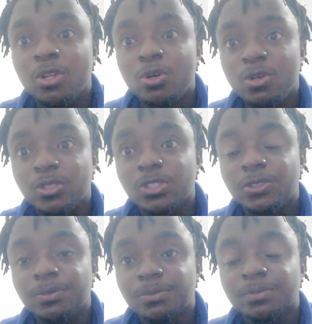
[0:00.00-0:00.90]
a lot.
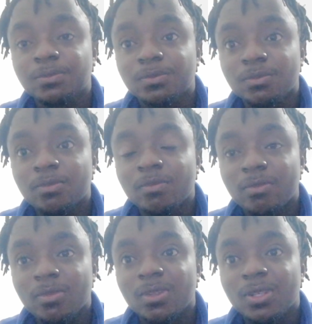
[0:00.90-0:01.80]

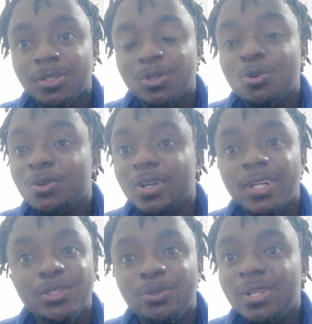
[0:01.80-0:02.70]

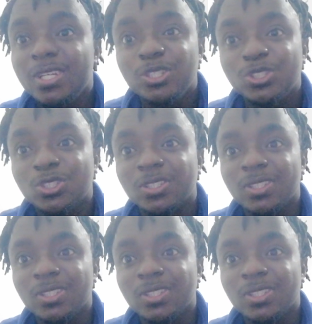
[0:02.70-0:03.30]
Congratulations.